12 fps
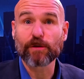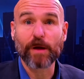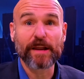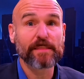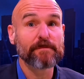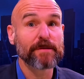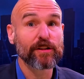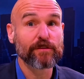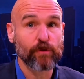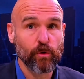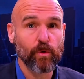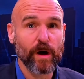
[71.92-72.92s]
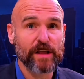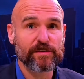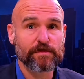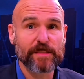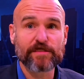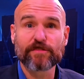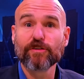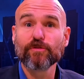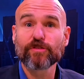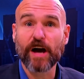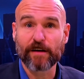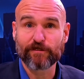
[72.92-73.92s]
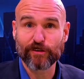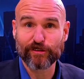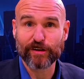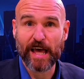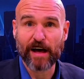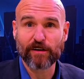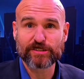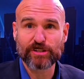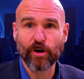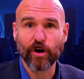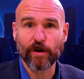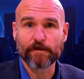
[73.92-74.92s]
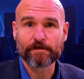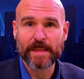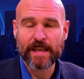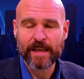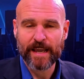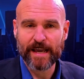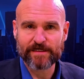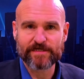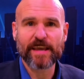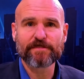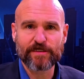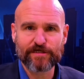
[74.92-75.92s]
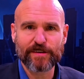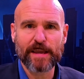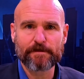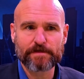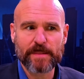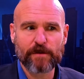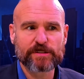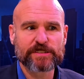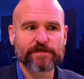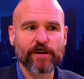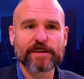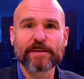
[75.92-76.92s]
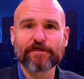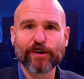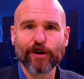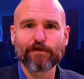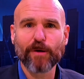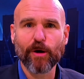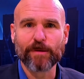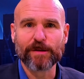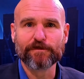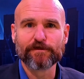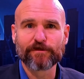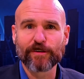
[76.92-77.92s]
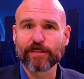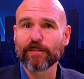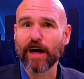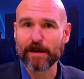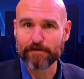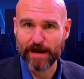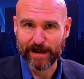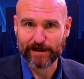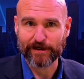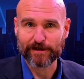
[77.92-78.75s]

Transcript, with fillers: right in the middle of Roquan Smith's news conference at Hallis Hall. And it's safe to say it was a very difficult moment for the linebacker.